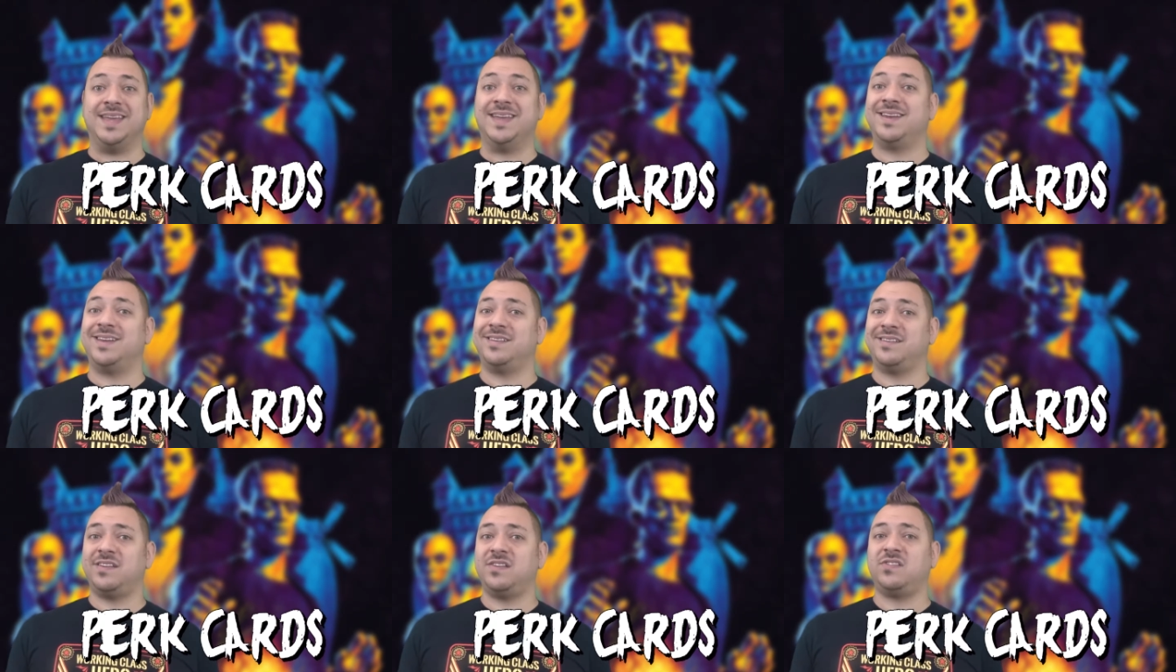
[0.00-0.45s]

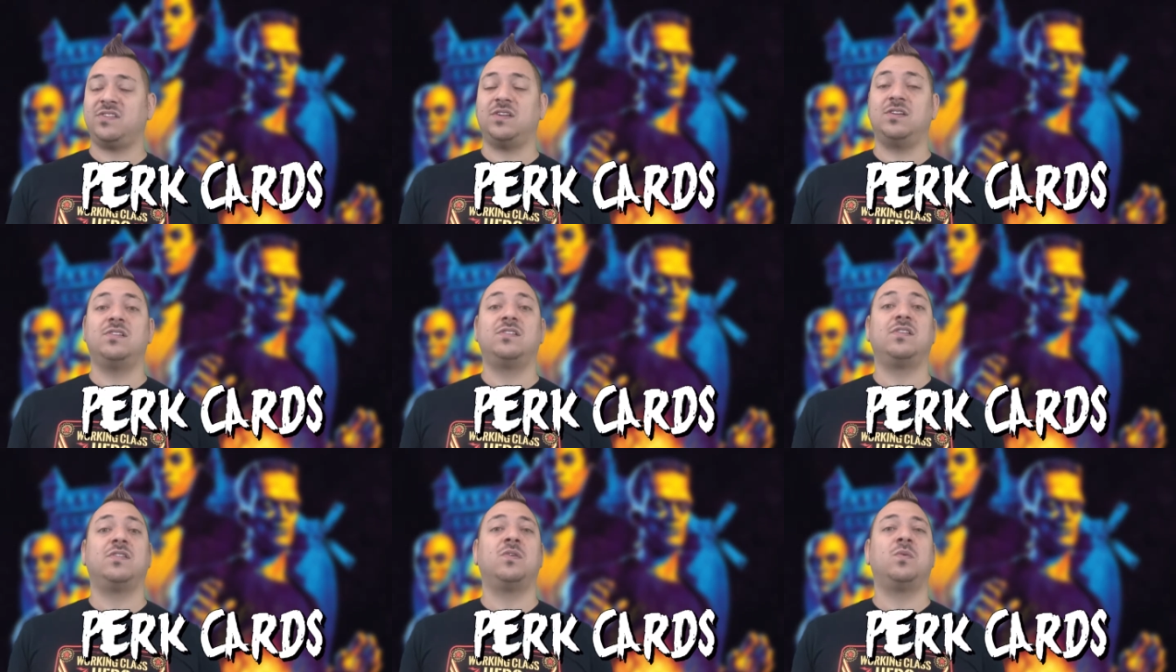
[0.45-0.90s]
in
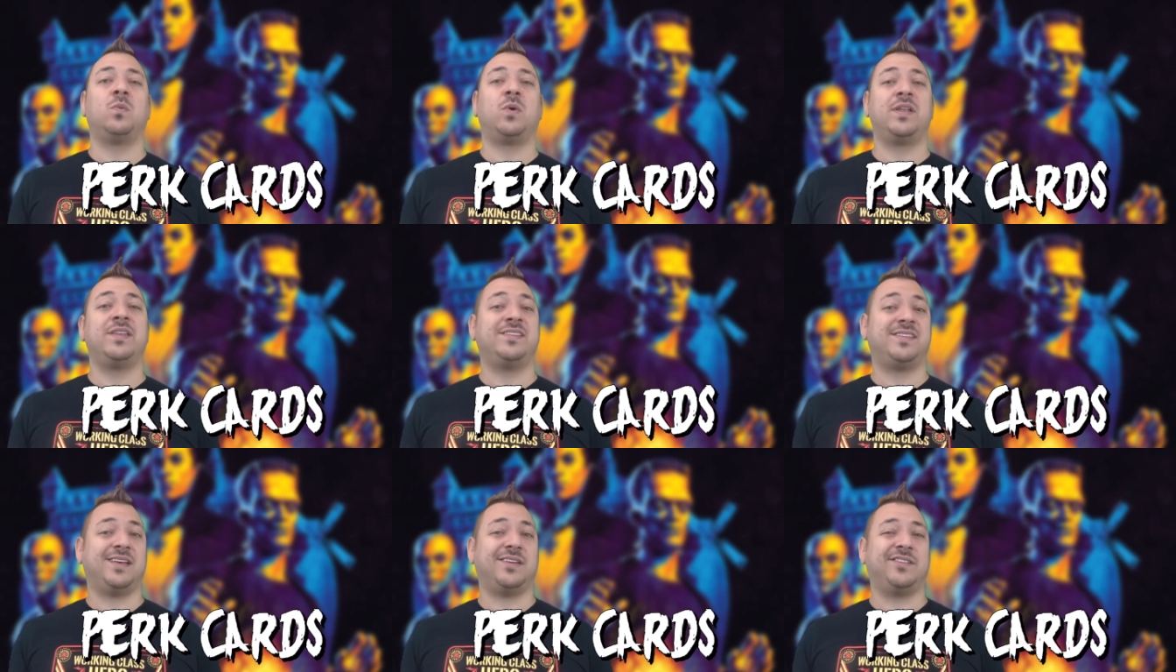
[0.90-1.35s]
addition to the
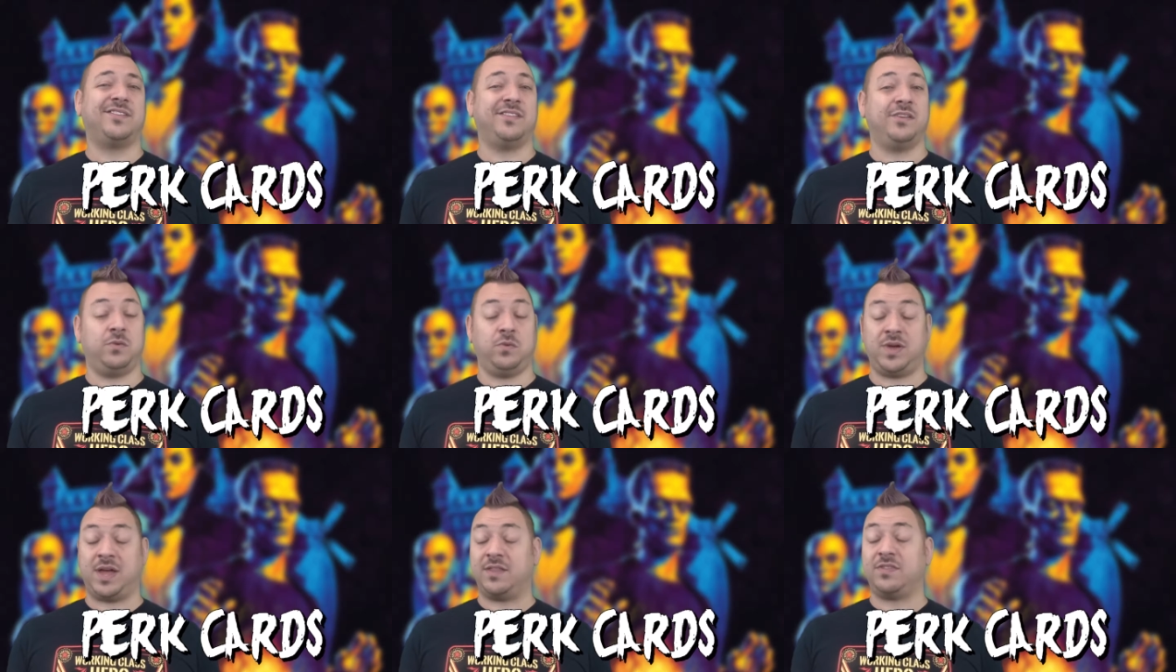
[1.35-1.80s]
one dealt to
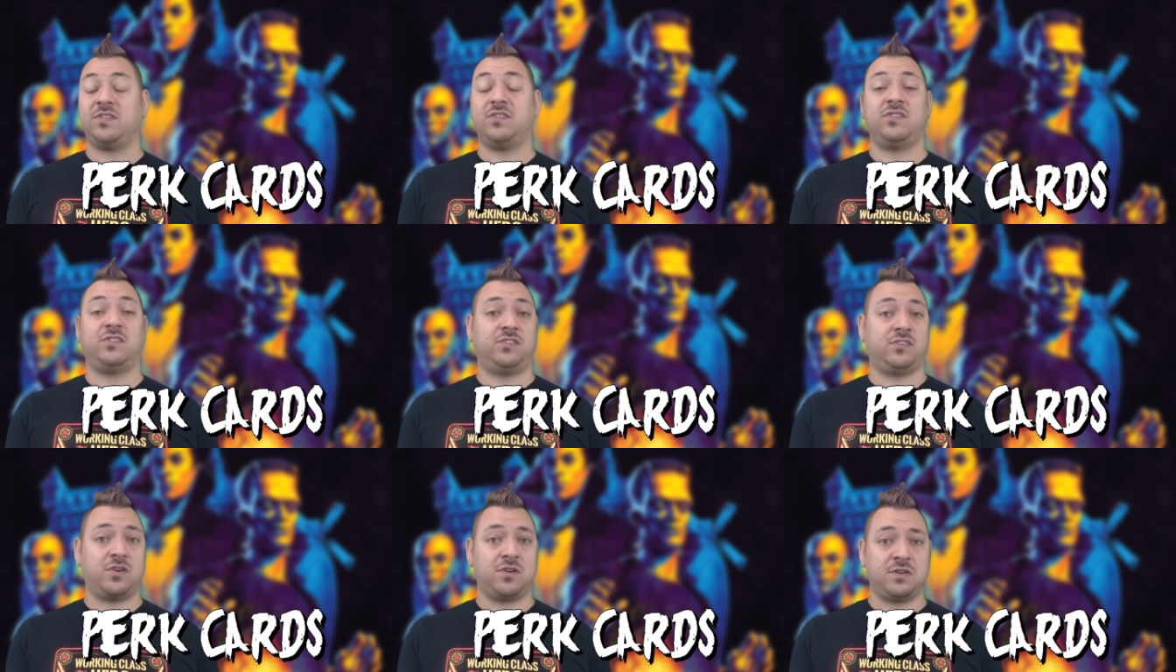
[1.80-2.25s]
you at the
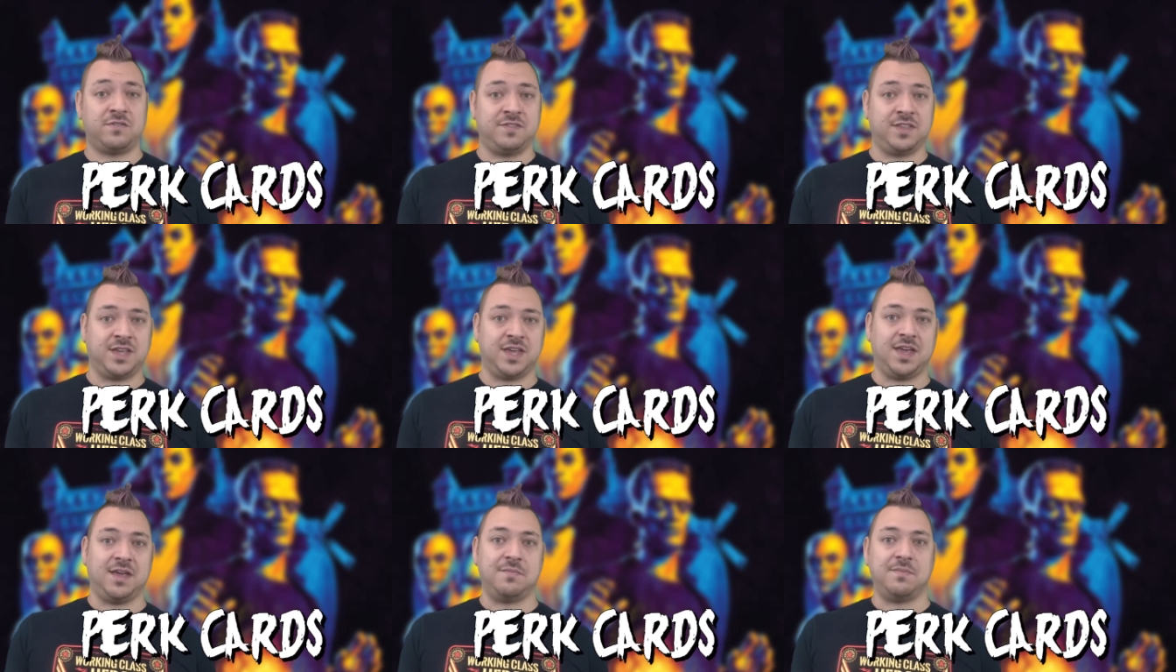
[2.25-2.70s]
start of
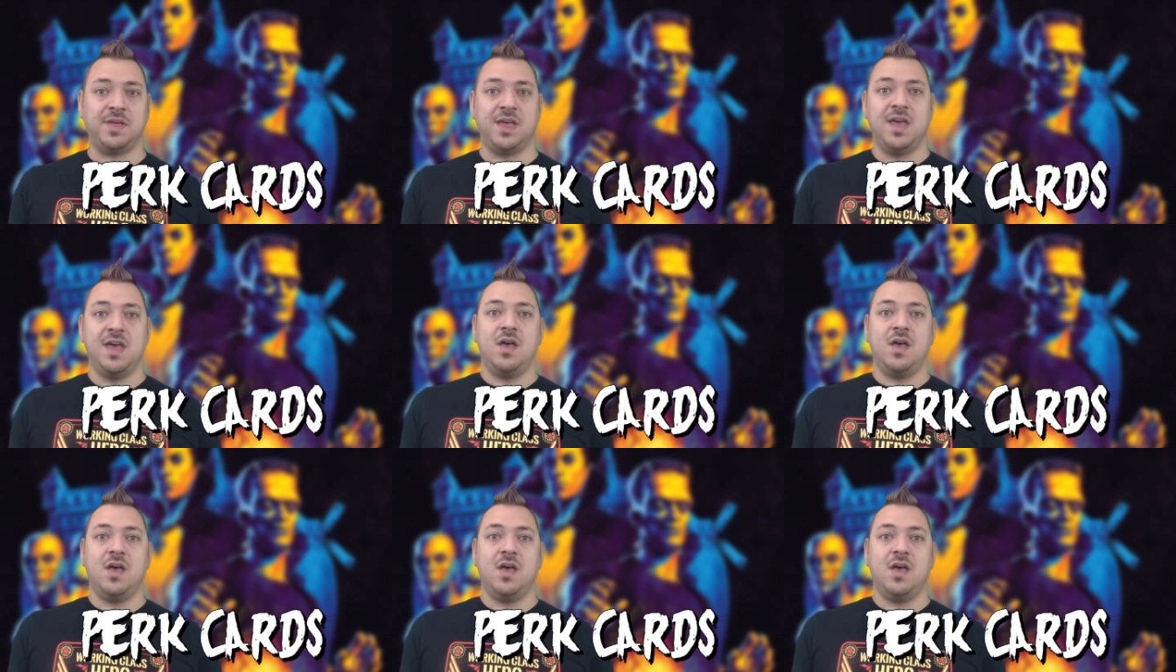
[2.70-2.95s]
the game.